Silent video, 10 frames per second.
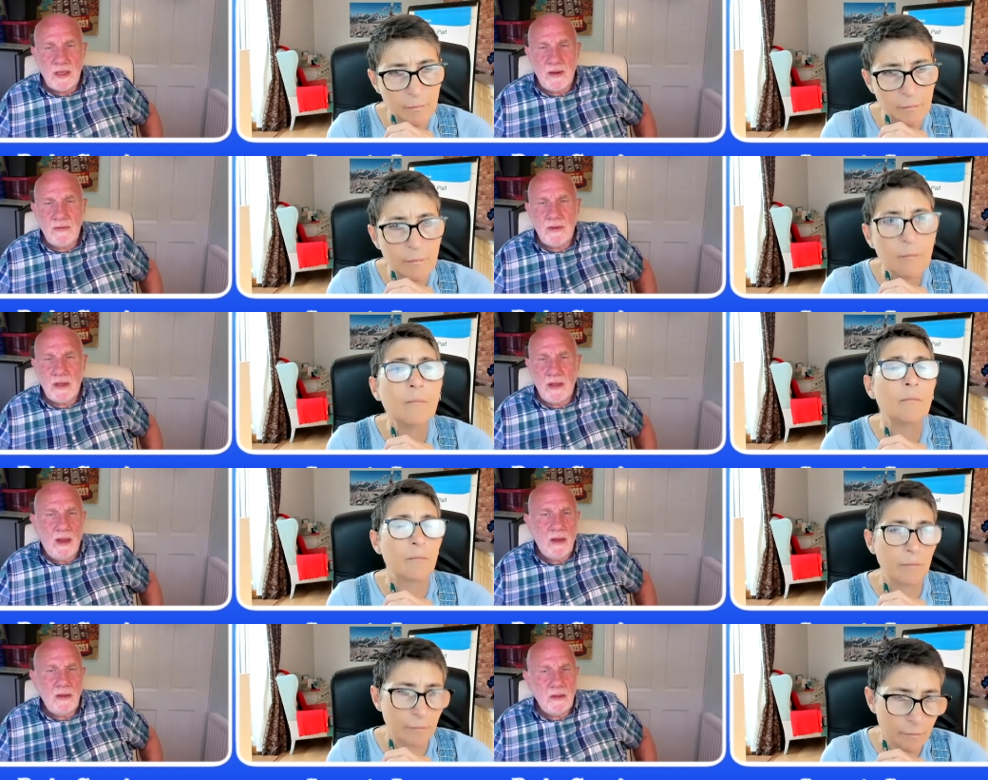Speaker 1: after the
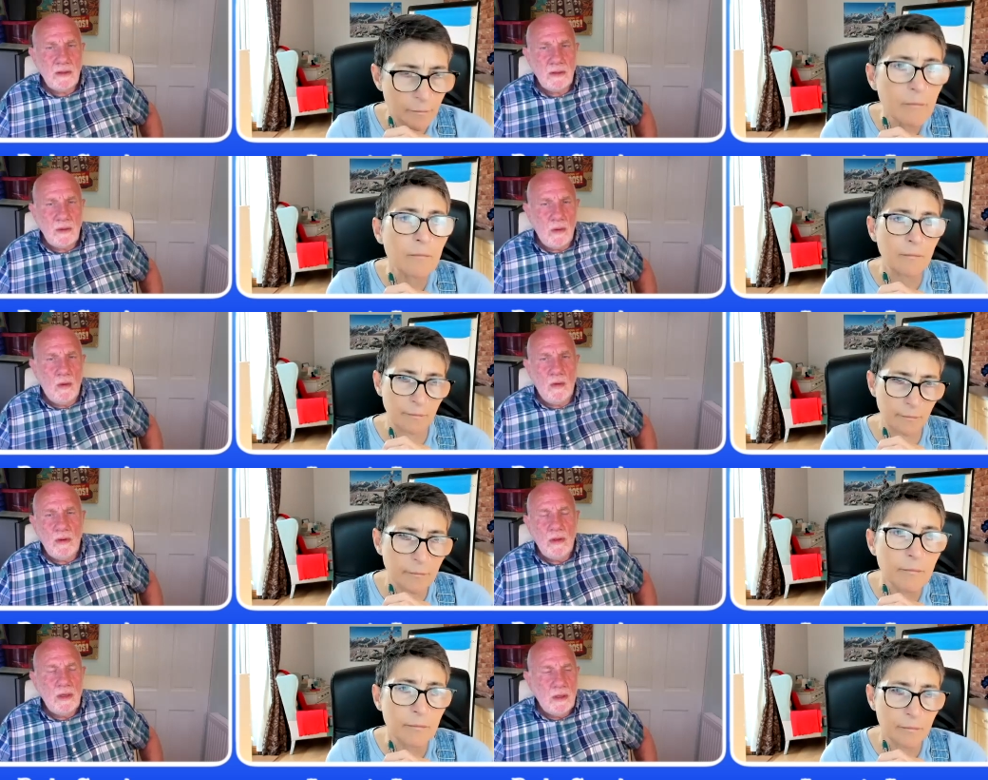client or
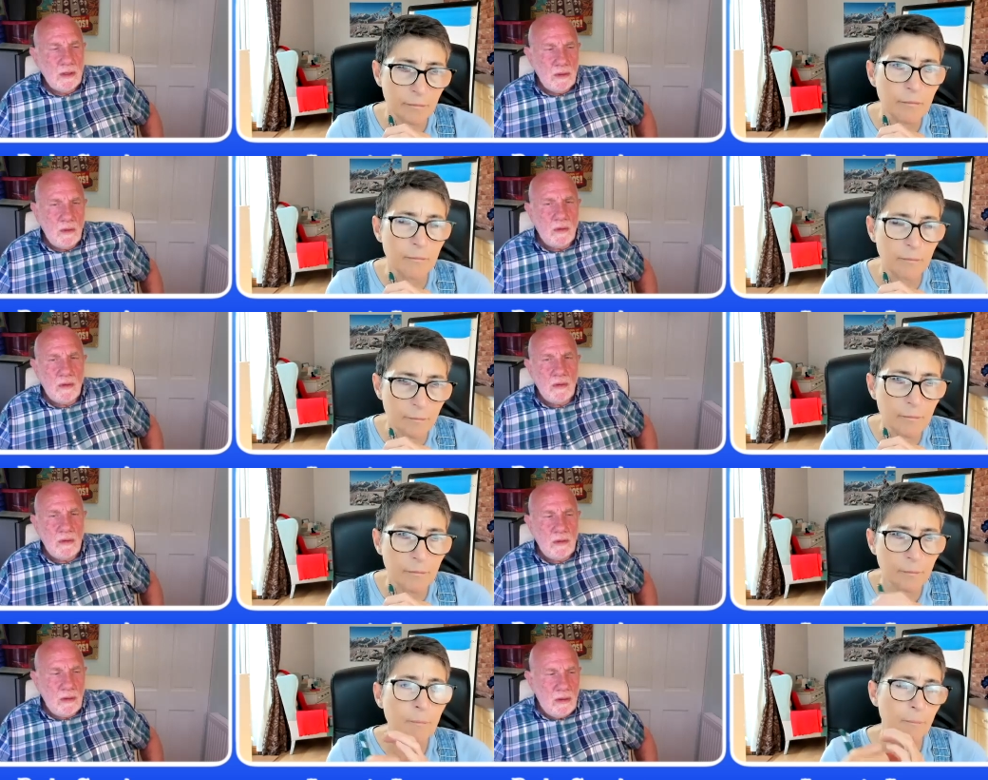or
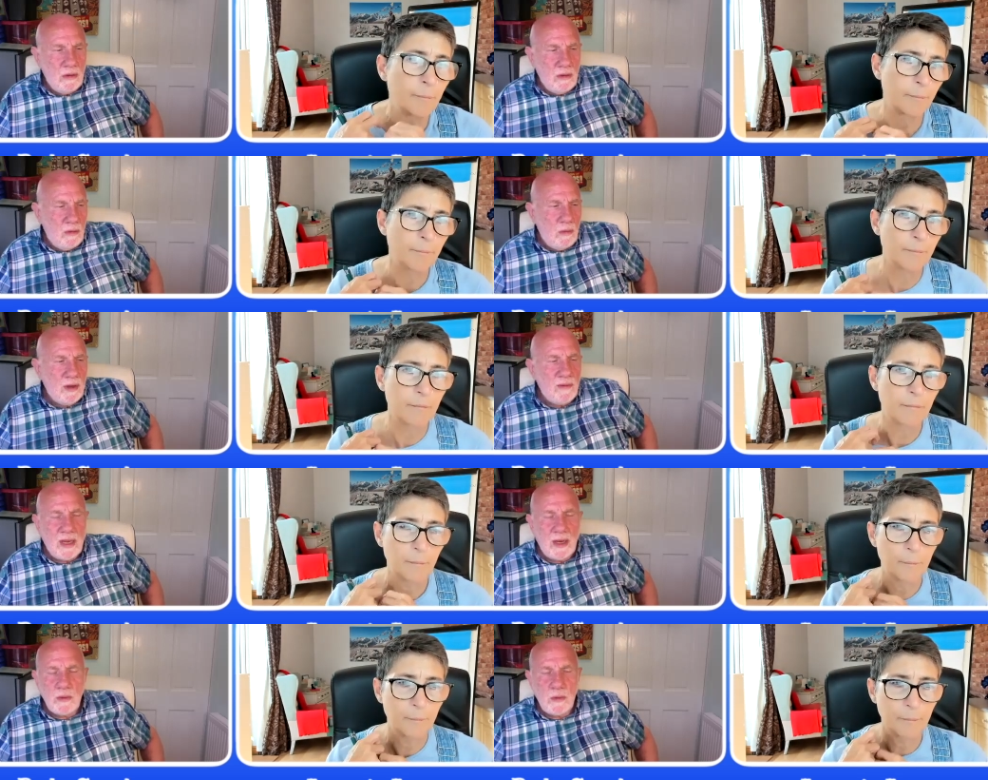whatever
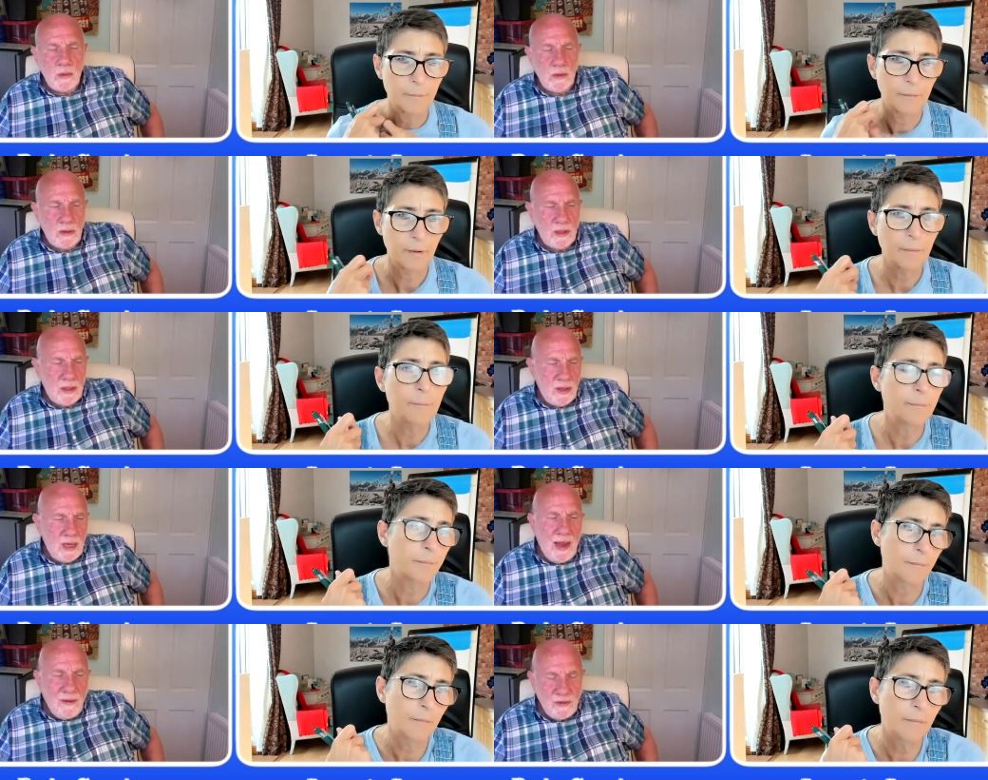language we want to hear, they
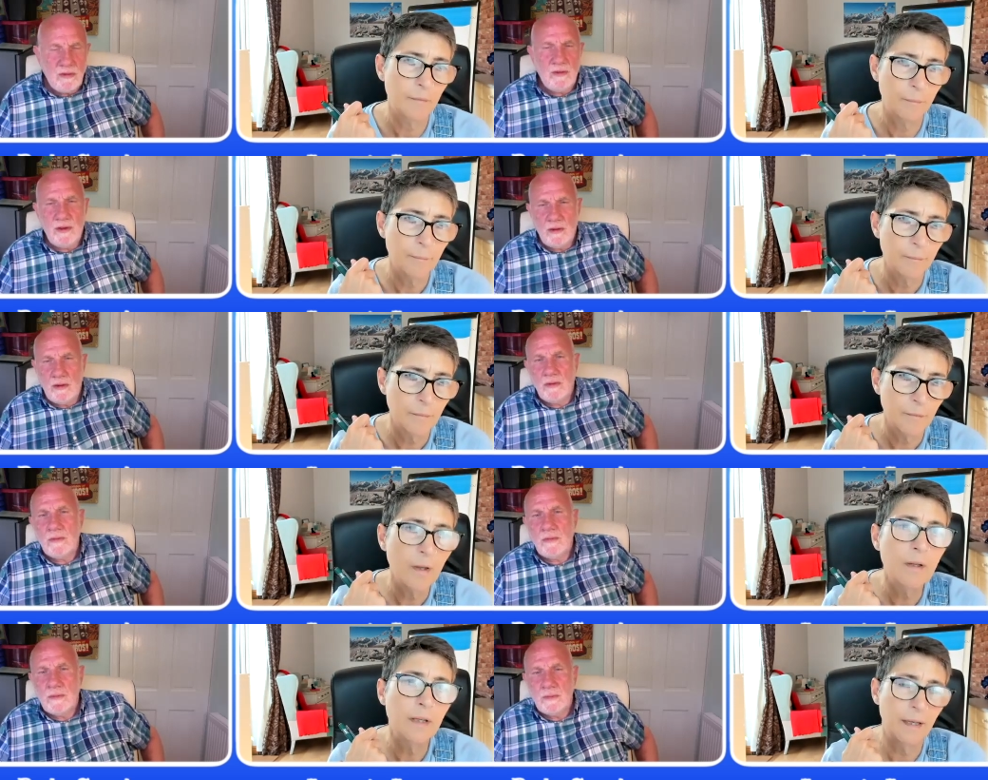have to refer on.
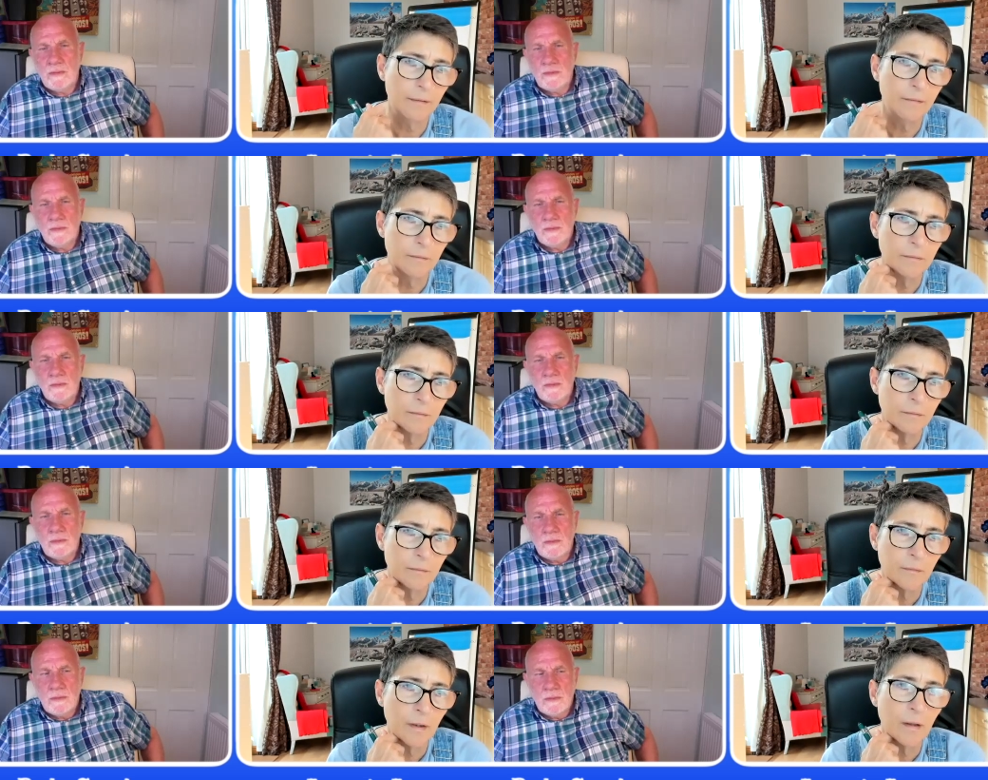
Speaker 2: Yeah.
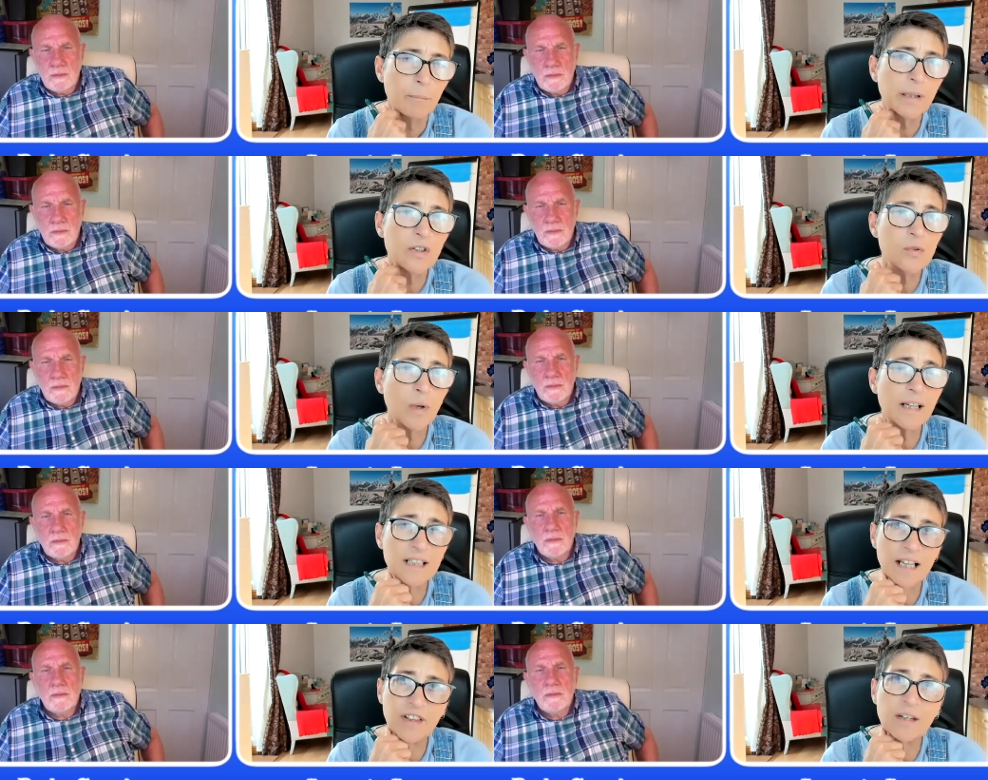Because I,
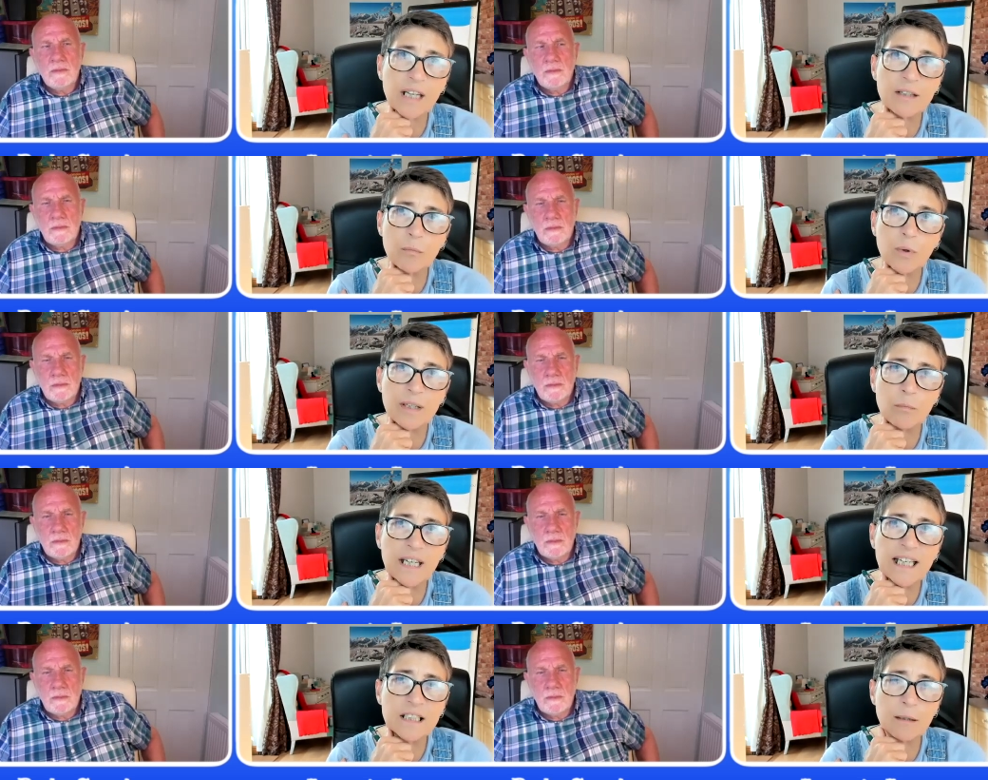I think it, we, we
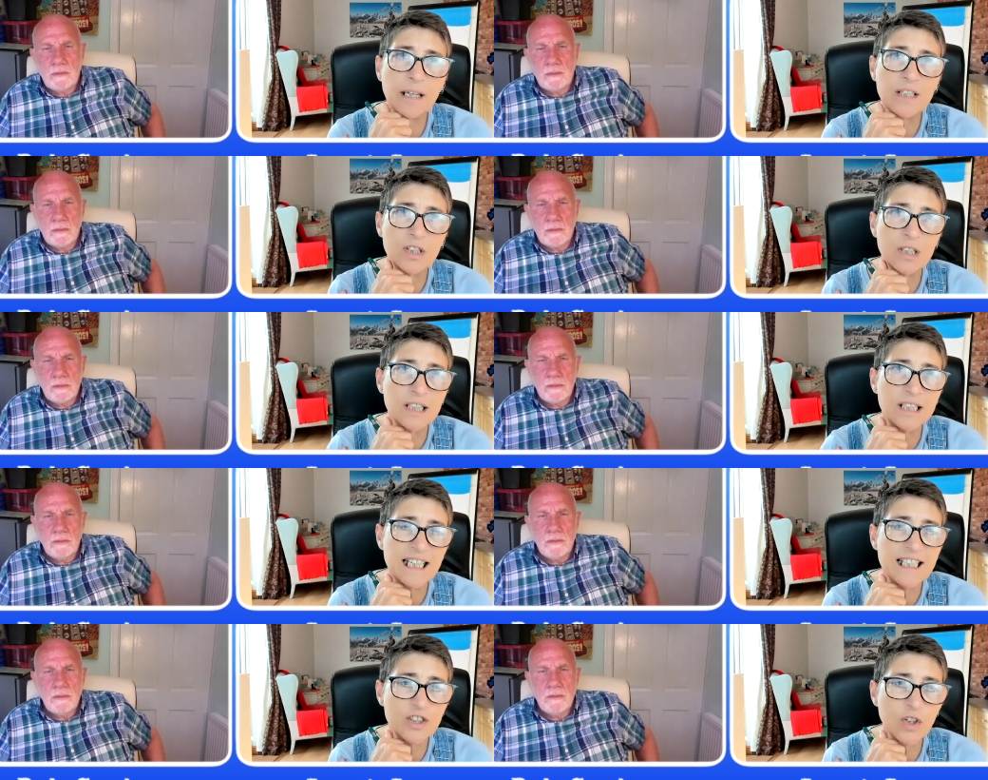need to mention that
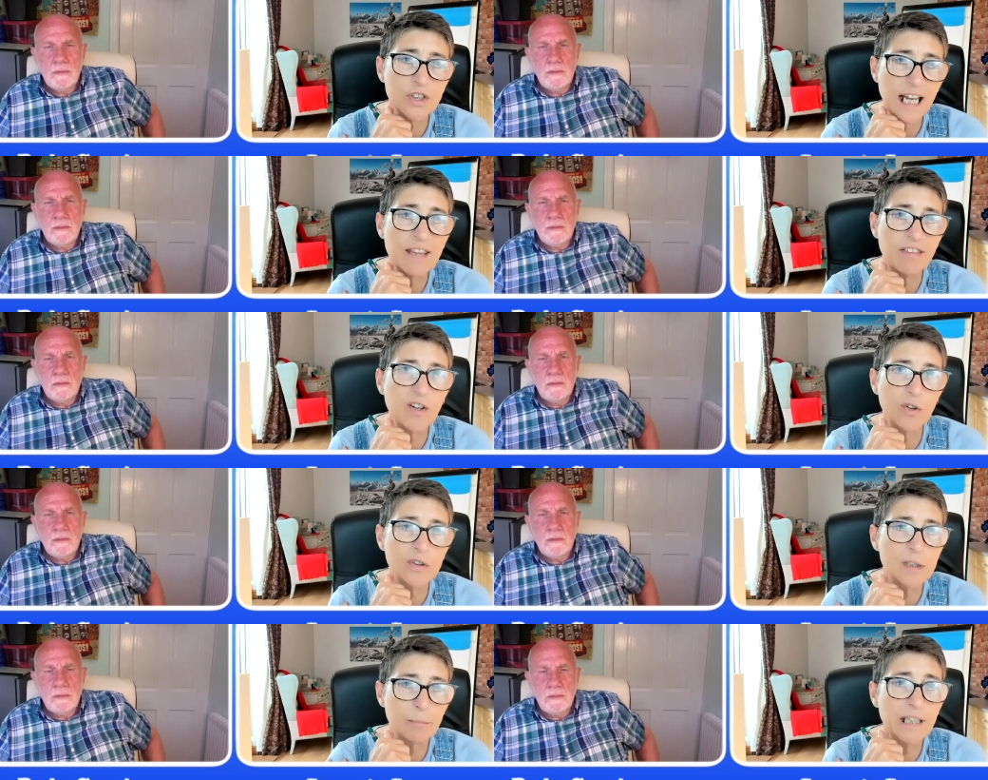it's not ethical
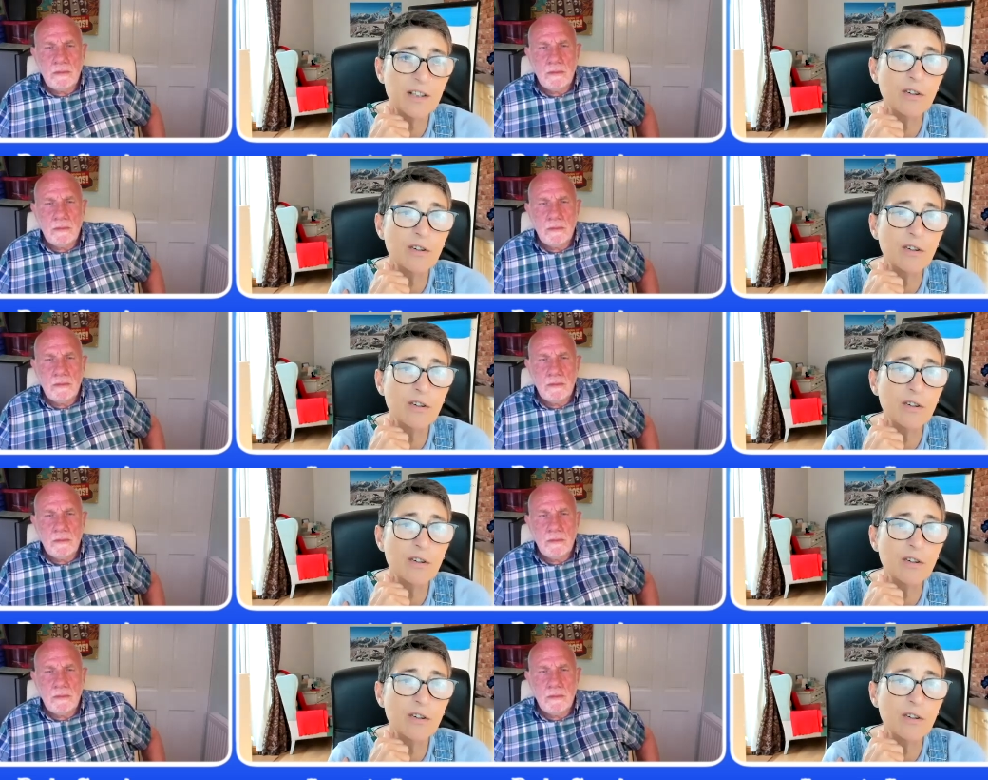to be in a